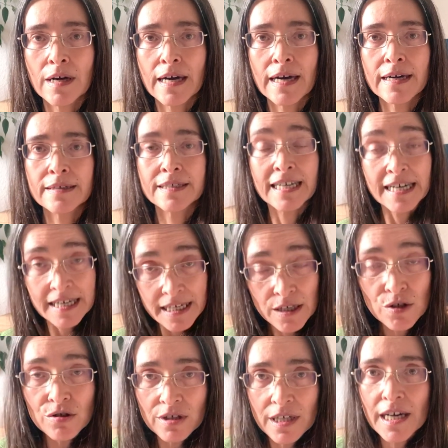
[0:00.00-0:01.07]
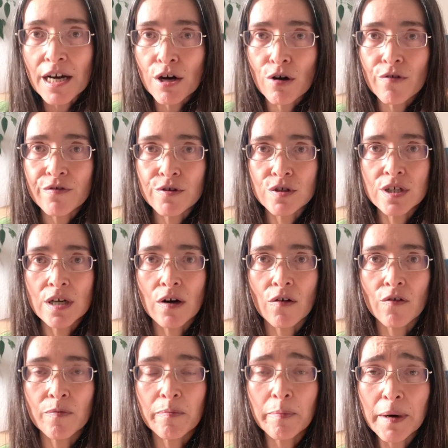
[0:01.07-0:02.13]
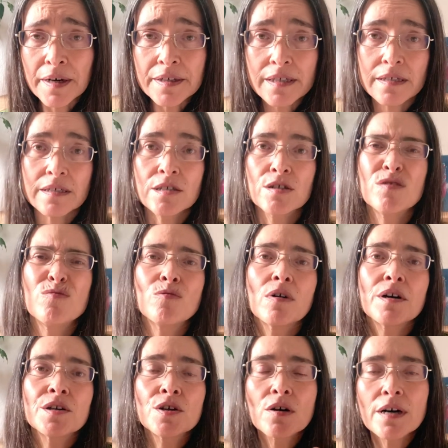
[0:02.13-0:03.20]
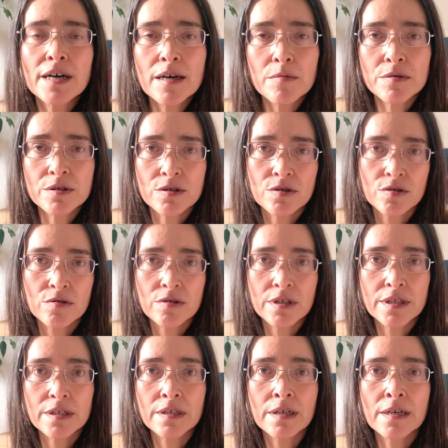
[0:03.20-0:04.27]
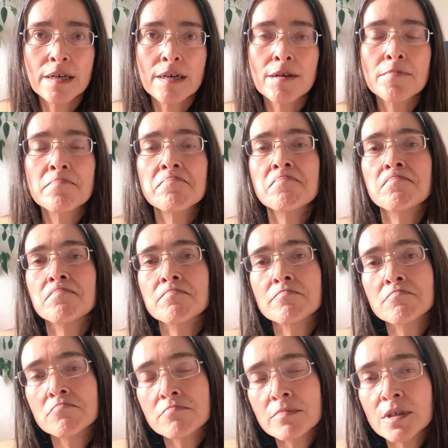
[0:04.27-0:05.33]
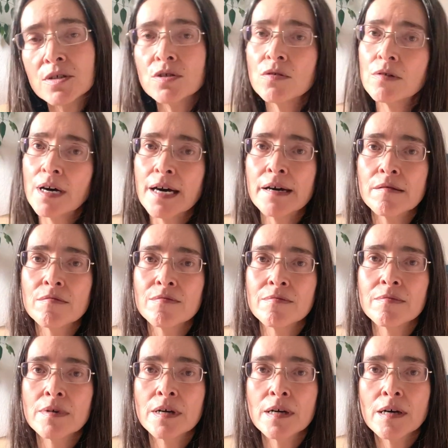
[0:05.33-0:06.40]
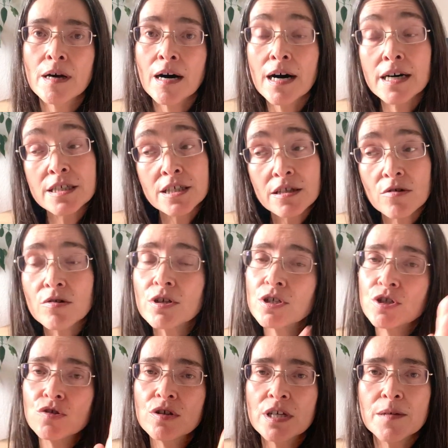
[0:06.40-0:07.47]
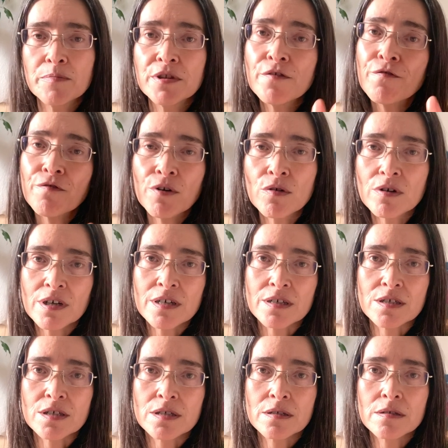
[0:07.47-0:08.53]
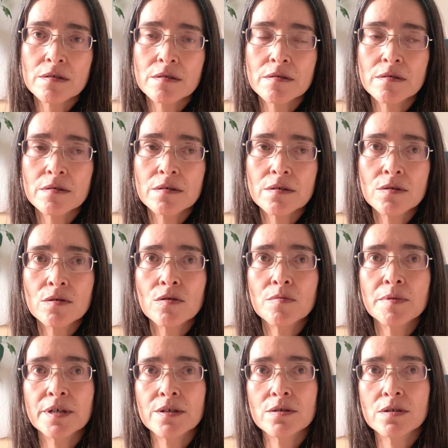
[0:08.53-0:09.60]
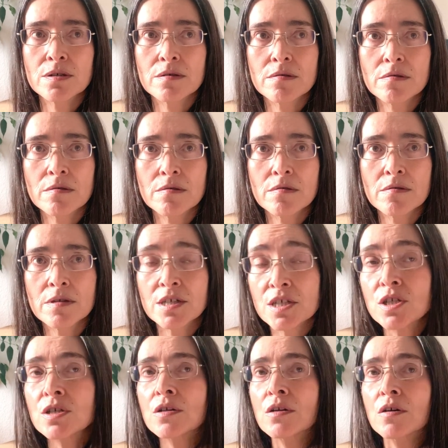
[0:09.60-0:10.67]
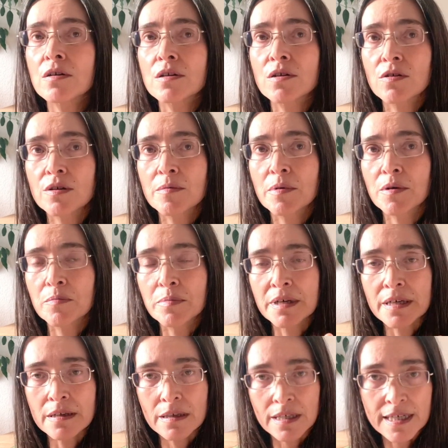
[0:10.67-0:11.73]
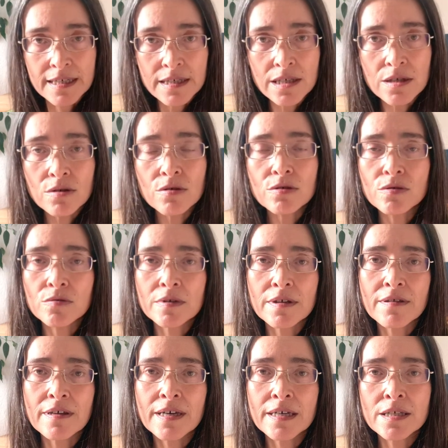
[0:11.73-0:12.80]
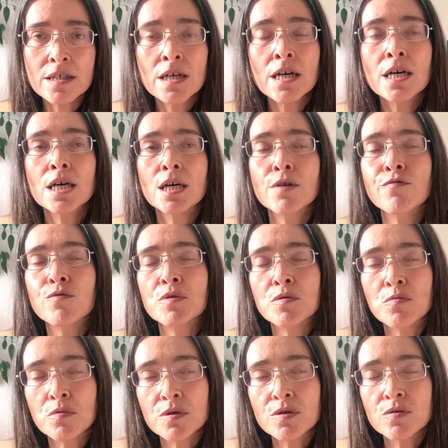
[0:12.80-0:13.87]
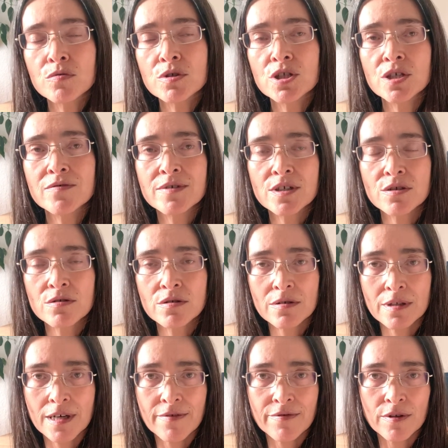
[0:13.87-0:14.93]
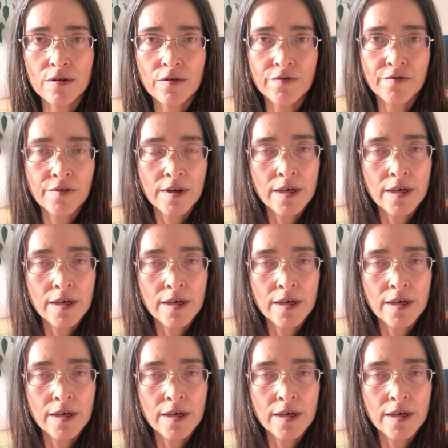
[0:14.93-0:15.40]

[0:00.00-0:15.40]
and taking good care of yourself, but you are not able to do it, it's okay. As long as you keep the focus, you know, because this is not about being lazy or not doing things. If we want to achieve a certain level of